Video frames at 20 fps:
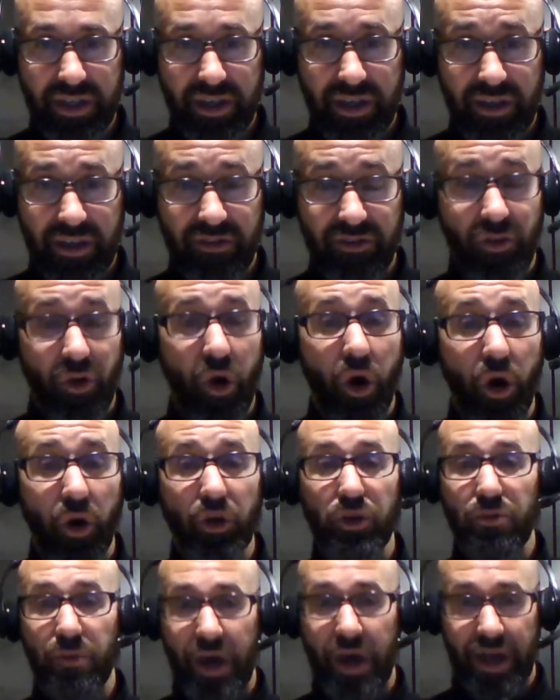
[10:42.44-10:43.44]
for all
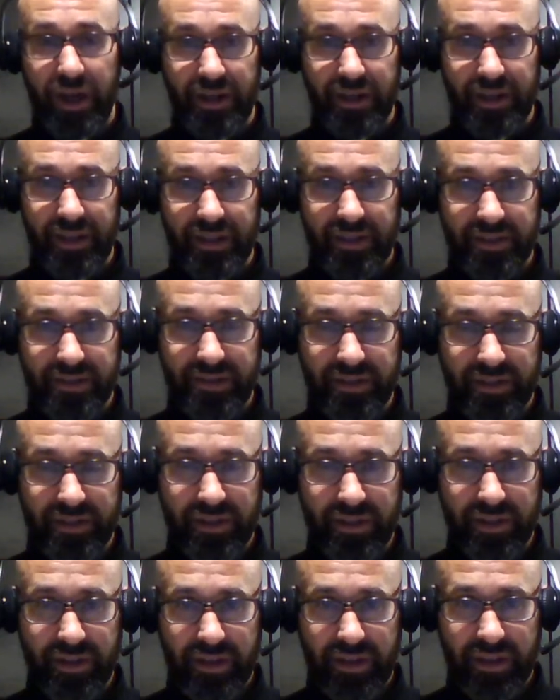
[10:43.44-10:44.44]
humanity.
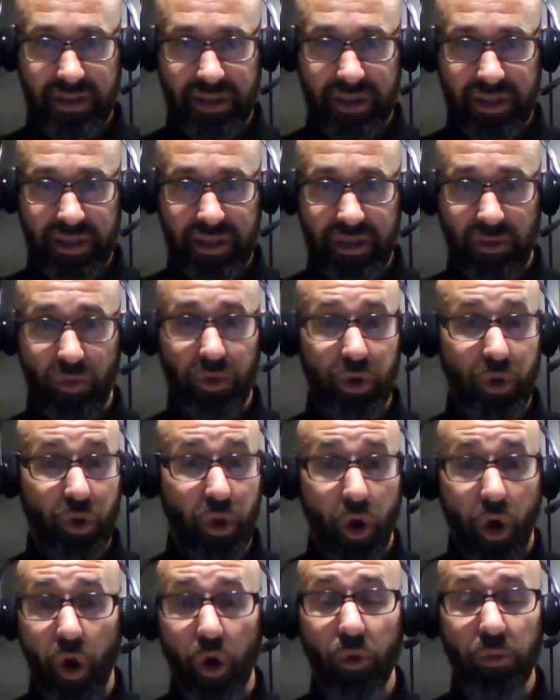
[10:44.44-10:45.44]
And that we will
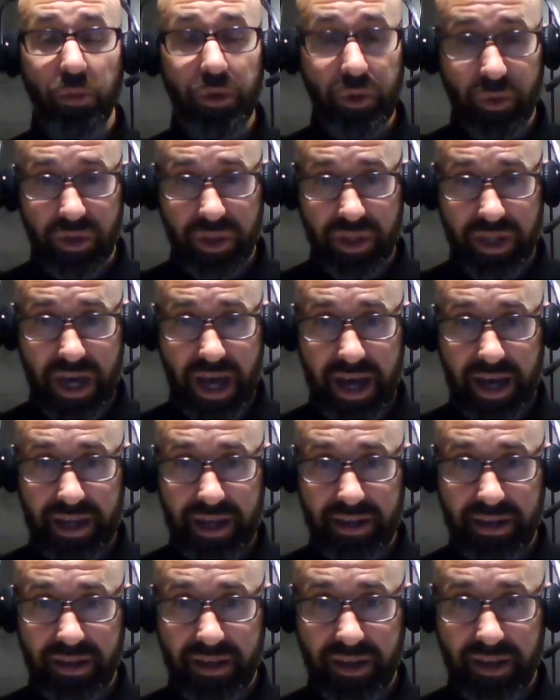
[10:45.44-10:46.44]
all be with
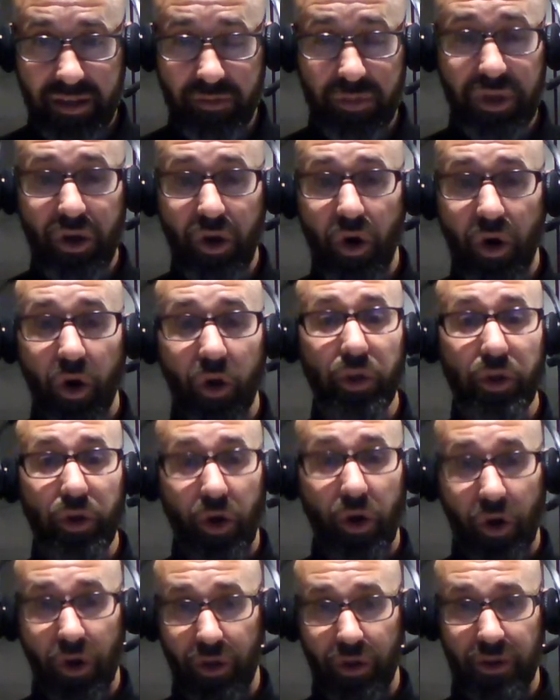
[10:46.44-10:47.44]
God and be all in
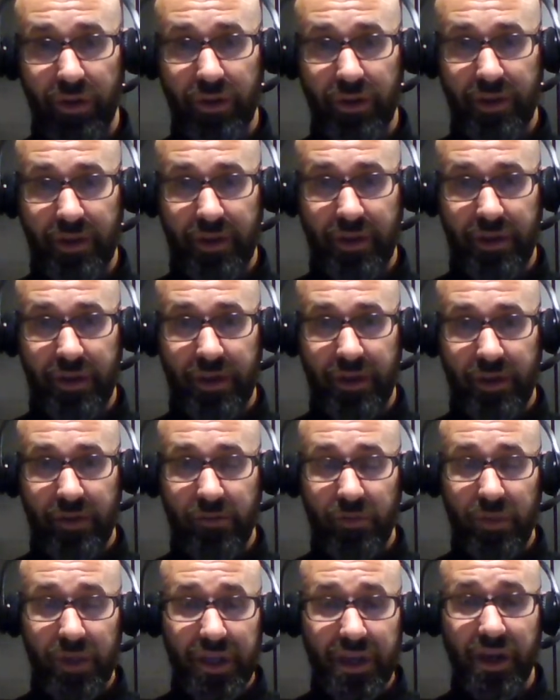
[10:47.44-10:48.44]
all
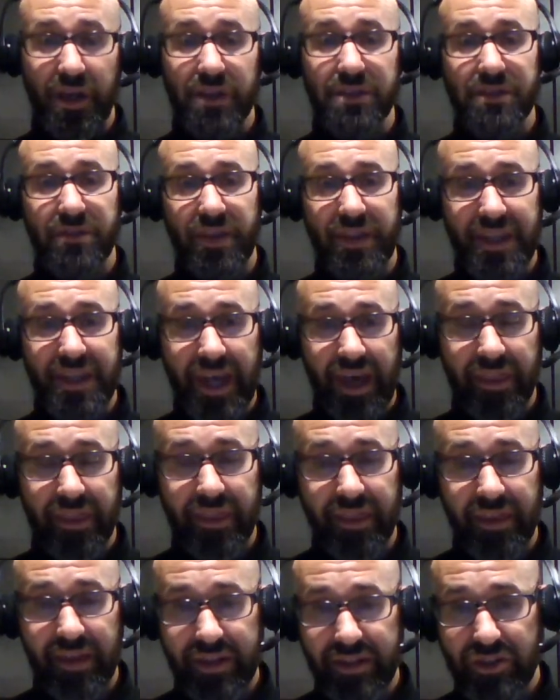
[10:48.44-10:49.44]
because of the
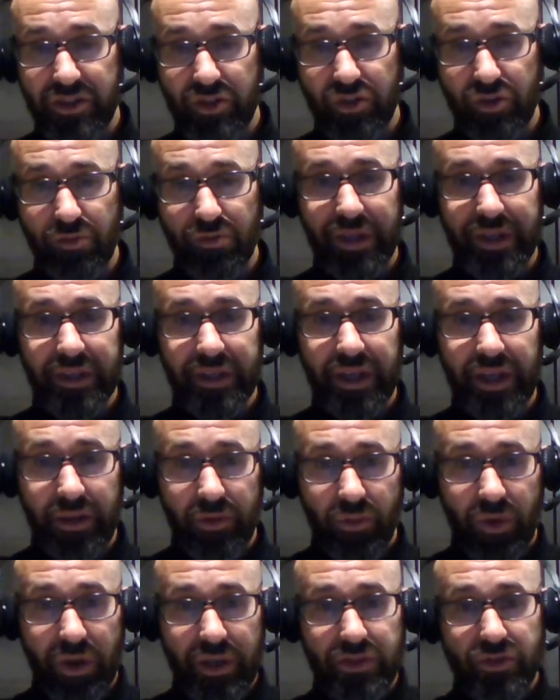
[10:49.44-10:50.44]
death, entombment, and
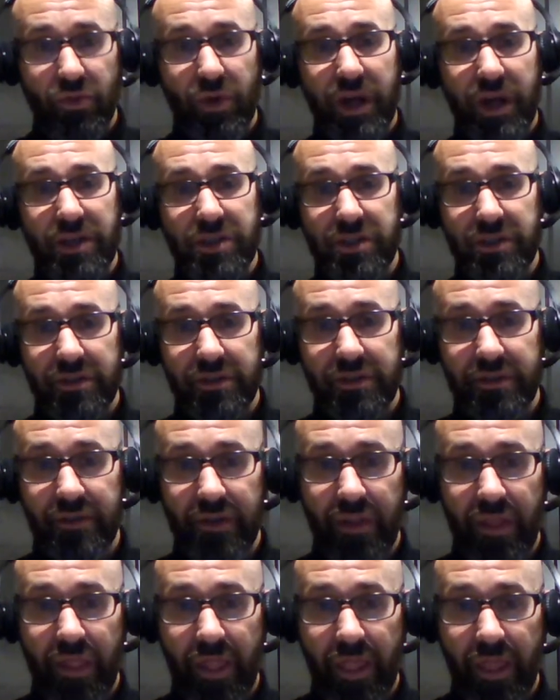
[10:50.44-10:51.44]
resurrection
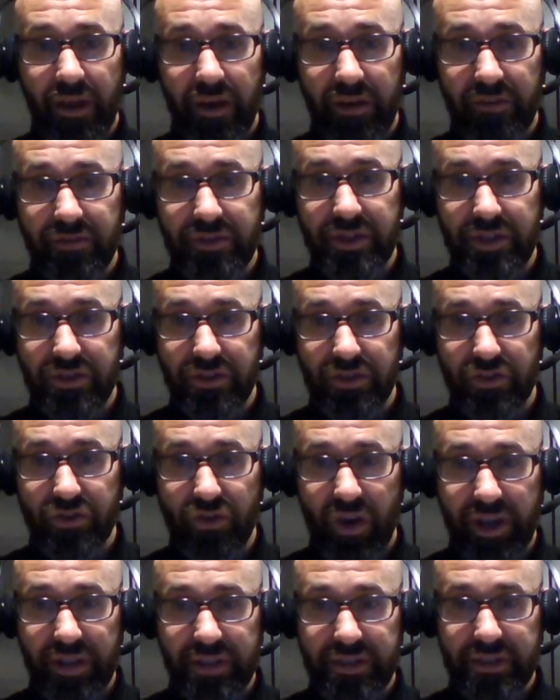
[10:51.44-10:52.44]
of Jesus
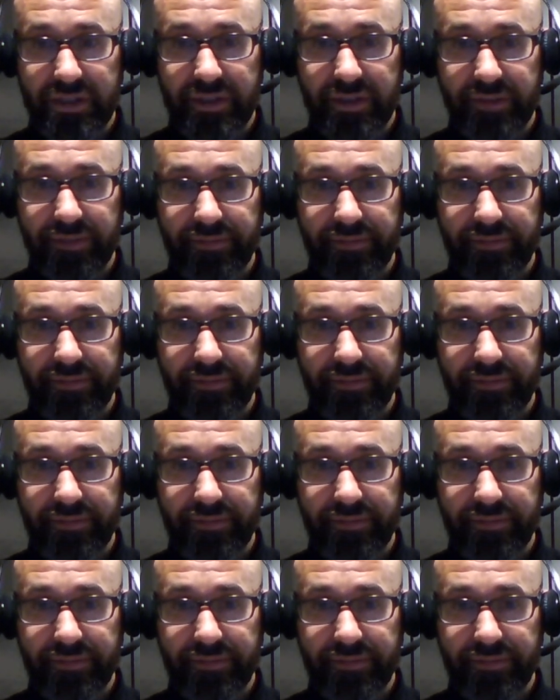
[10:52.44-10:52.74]
Christ.